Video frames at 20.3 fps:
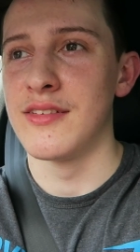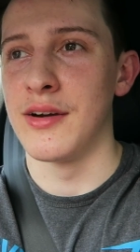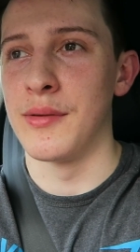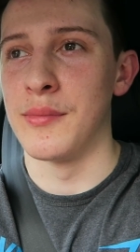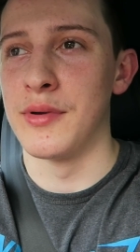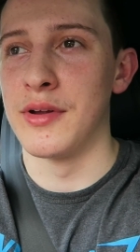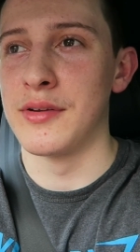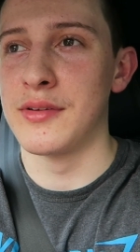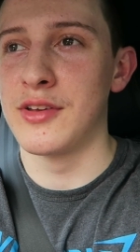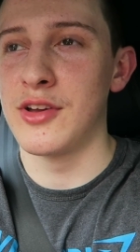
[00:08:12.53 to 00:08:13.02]

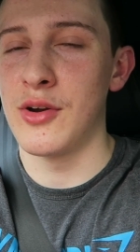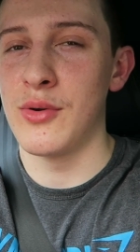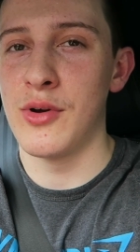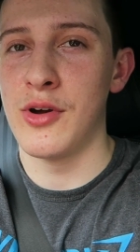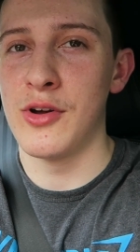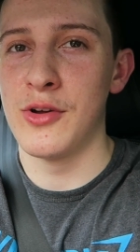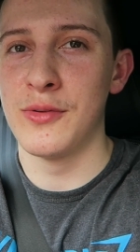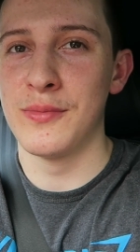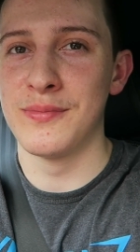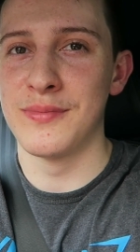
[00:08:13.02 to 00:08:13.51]
I'm gonna go
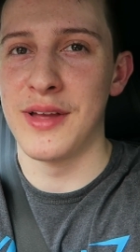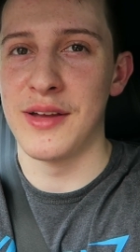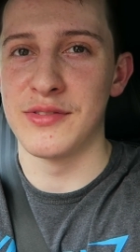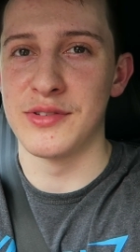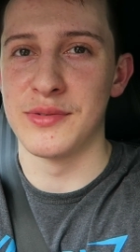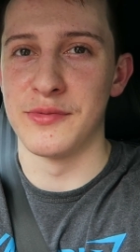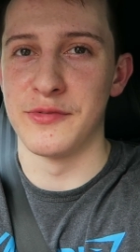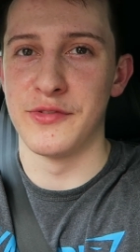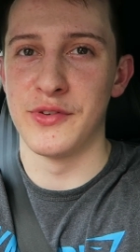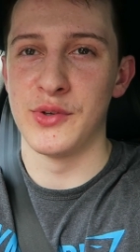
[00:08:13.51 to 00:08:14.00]
home,
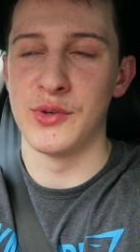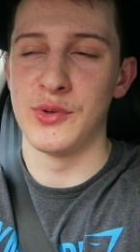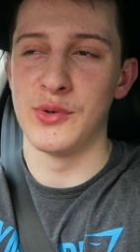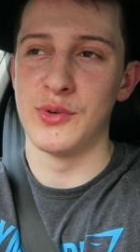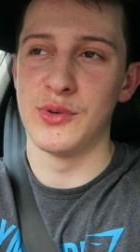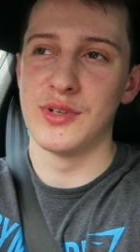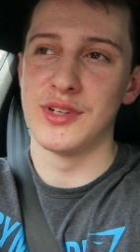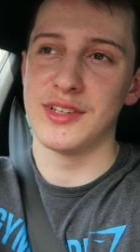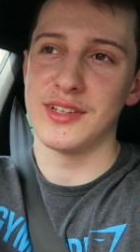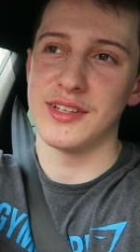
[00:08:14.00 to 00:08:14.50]
have some
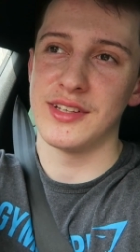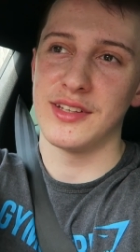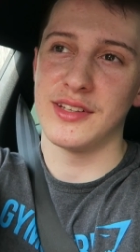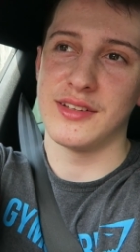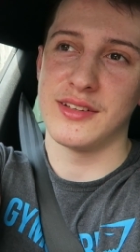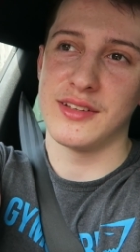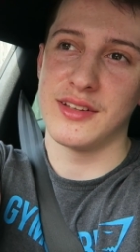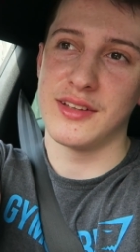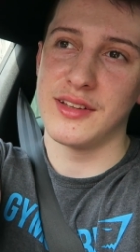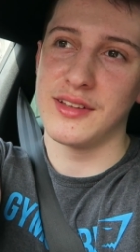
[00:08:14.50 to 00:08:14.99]
food,
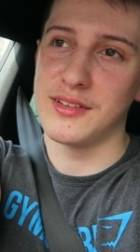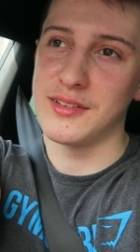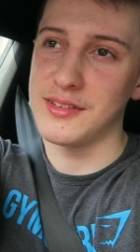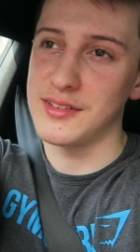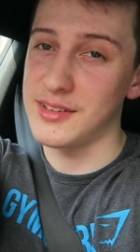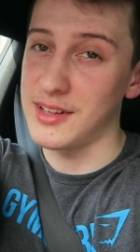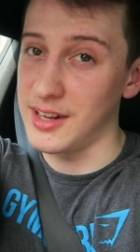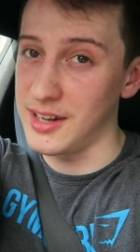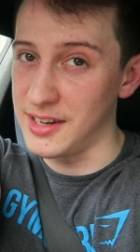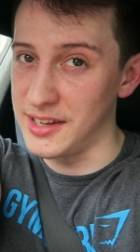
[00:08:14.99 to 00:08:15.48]

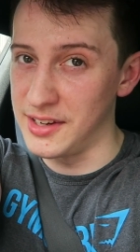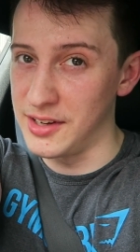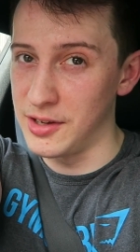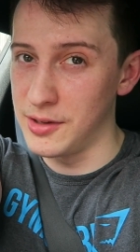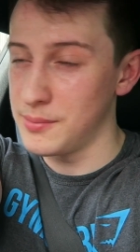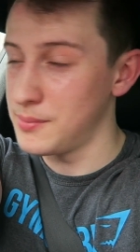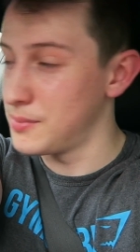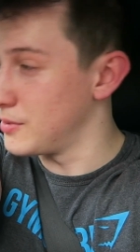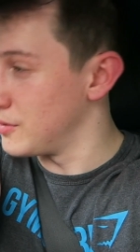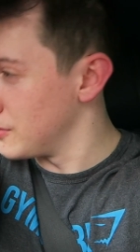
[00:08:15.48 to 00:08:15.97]
clean
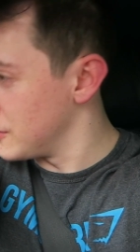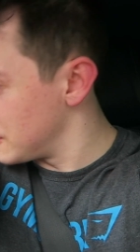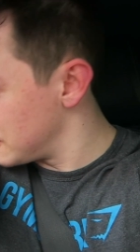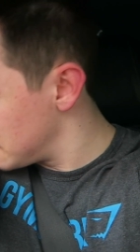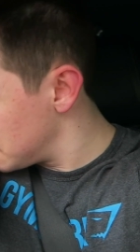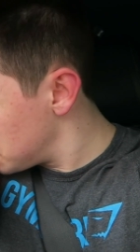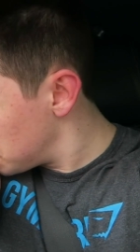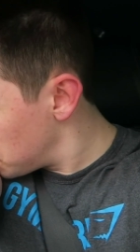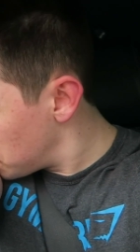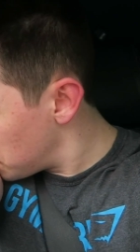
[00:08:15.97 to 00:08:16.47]
up,
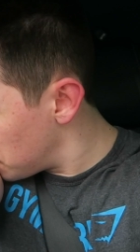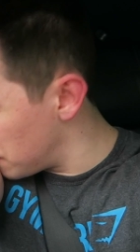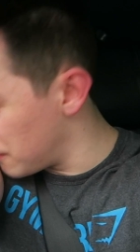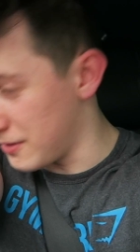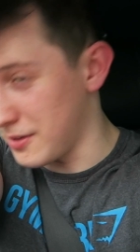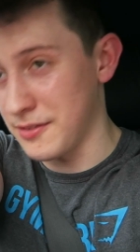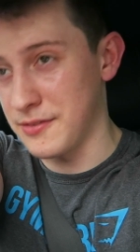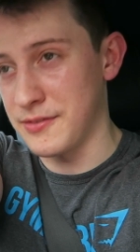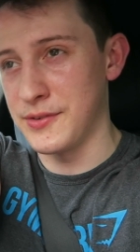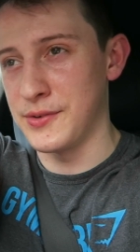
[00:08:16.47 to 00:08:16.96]
because
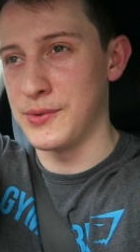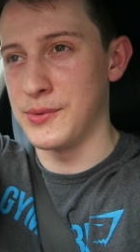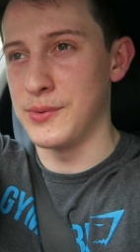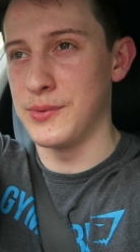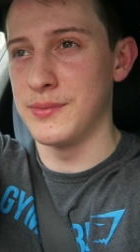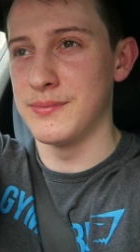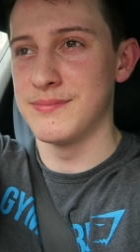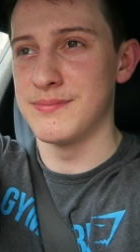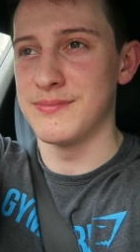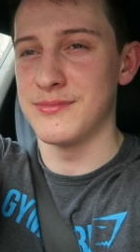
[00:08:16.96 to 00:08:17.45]
I
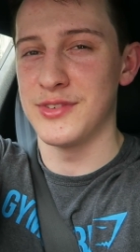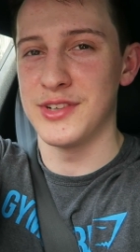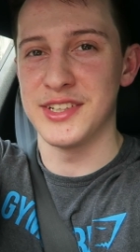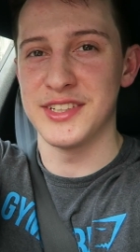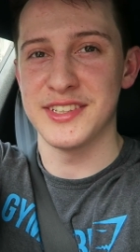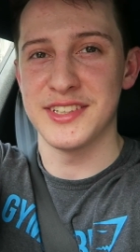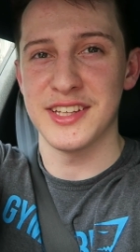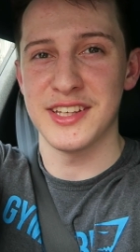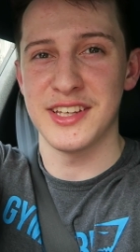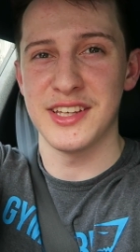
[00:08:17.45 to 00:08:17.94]
feel
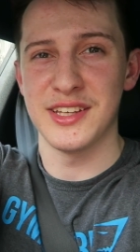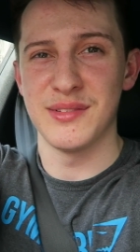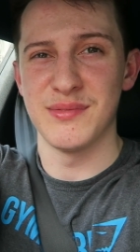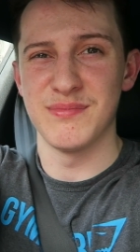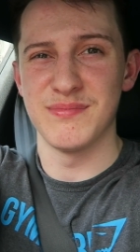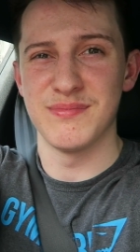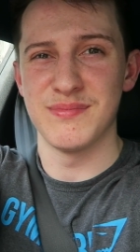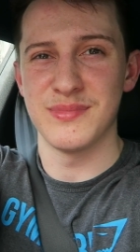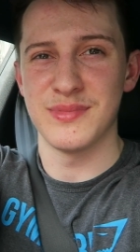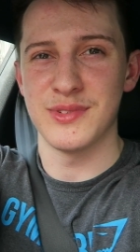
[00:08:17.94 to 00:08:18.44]
really sticky
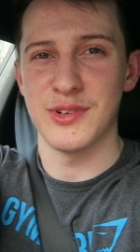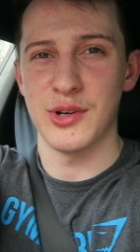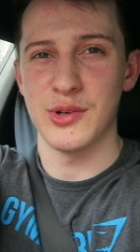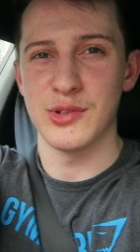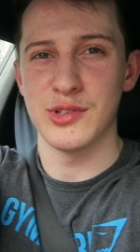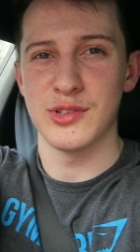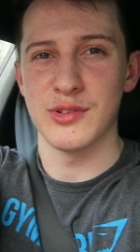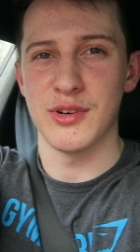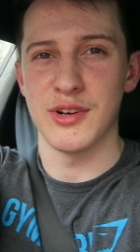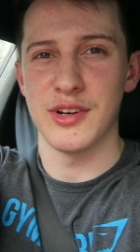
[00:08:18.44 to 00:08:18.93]
and
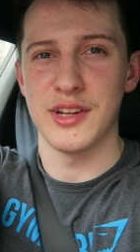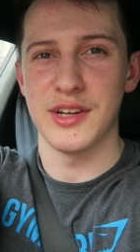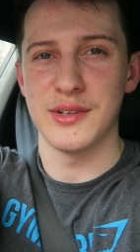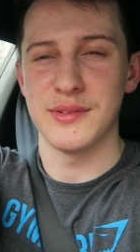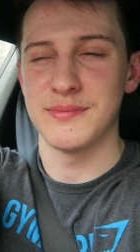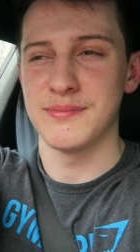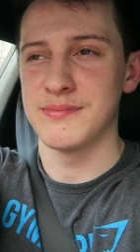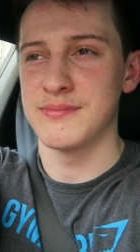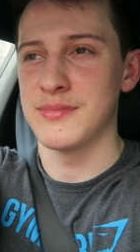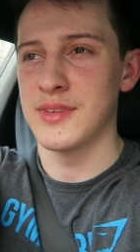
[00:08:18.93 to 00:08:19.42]
gross right now.
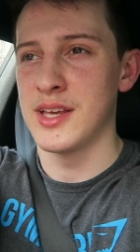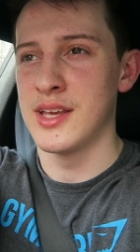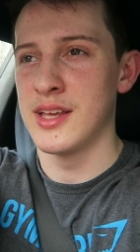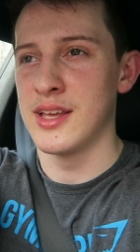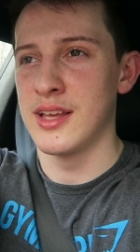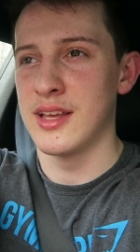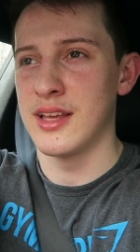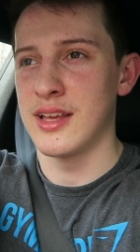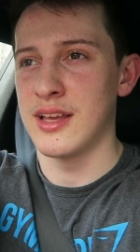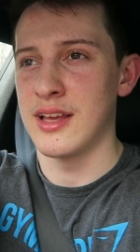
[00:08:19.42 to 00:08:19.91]

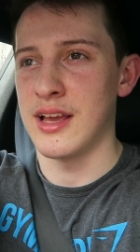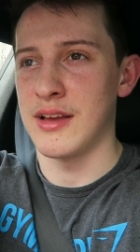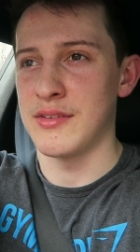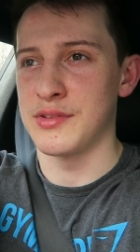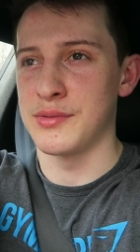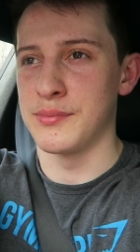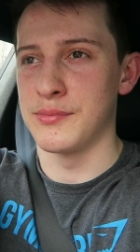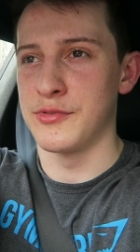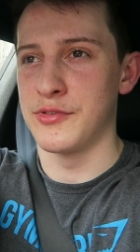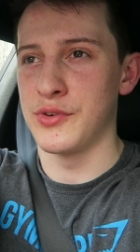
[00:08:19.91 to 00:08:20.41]

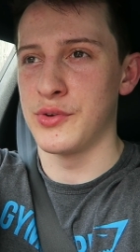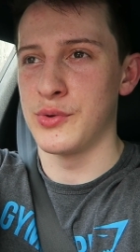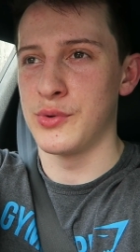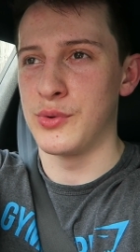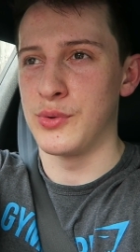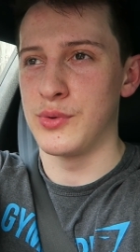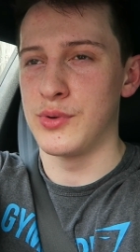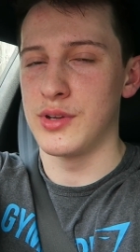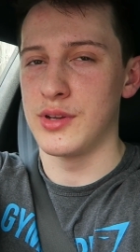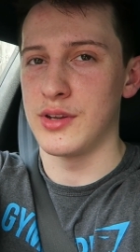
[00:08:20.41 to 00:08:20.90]
Have some
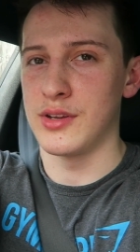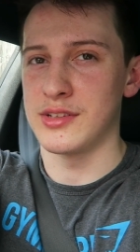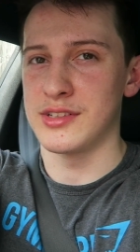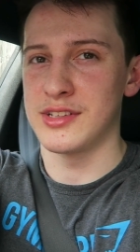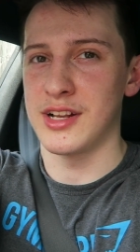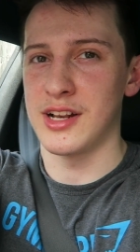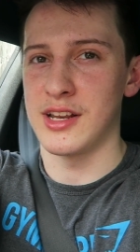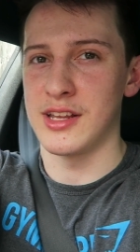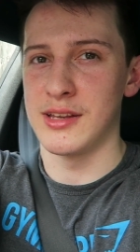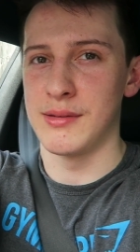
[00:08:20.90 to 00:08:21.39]
food,
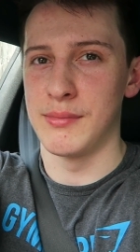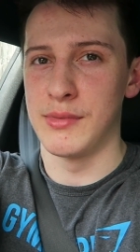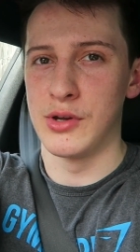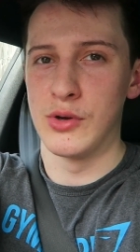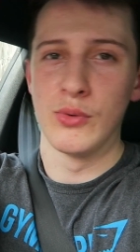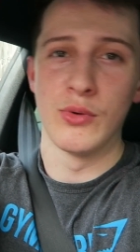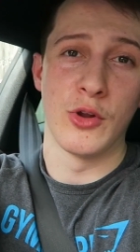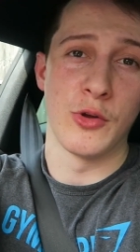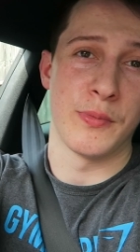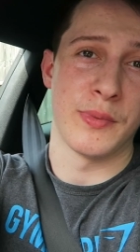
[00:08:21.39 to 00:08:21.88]
nice clean
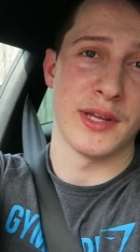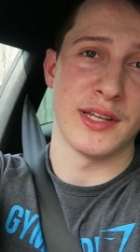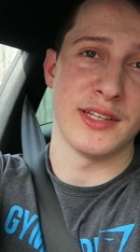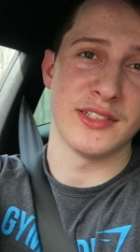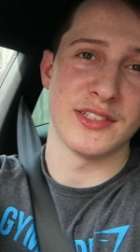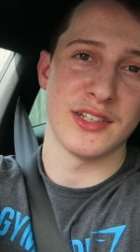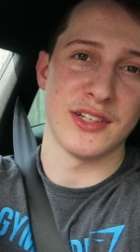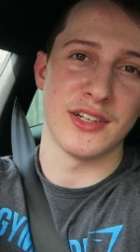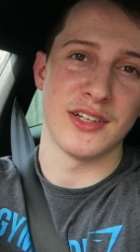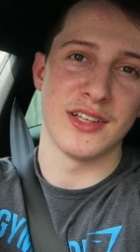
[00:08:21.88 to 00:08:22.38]
meal, no
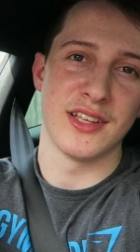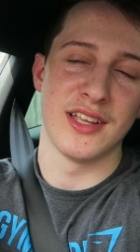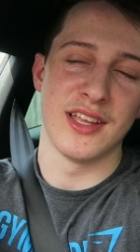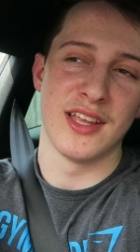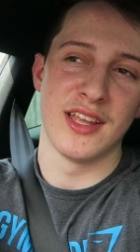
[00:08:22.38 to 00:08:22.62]
pizza.